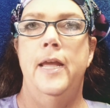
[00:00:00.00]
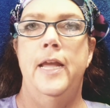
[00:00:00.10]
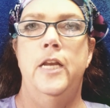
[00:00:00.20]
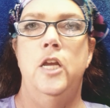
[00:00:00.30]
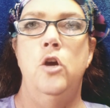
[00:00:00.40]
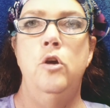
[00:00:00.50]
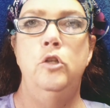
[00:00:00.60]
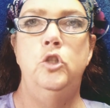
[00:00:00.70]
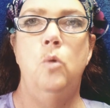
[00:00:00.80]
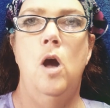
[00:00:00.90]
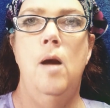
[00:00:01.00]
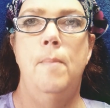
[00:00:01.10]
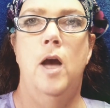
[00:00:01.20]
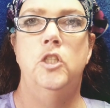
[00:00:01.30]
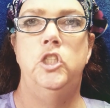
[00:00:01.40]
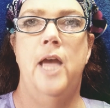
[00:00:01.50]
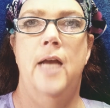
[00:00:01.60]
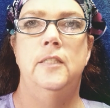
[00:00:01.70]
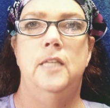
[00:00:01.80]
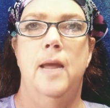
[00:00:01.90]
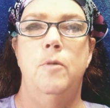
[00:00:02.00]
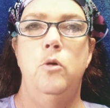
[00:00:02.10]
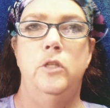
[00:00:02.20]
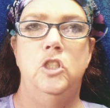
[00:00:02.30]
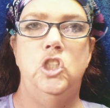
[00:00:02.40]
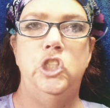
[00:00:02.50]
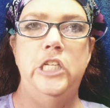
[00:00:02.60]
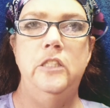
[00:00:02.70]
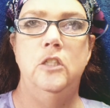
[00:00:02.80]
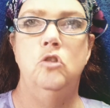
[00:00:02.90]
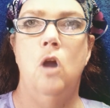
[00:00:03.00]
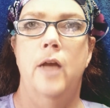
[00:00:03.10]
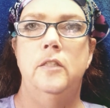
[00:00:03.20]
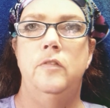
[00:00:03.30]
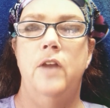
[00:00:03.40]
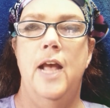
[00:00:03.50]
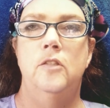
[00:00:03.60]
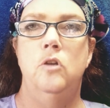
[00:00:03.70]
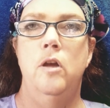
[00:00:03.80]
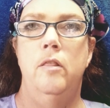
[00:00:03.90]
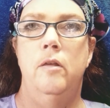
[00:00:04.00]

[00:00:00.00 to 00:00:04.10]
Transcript: in Yahushua Hamashiach's name, who is Jesus Christ of Nazareth,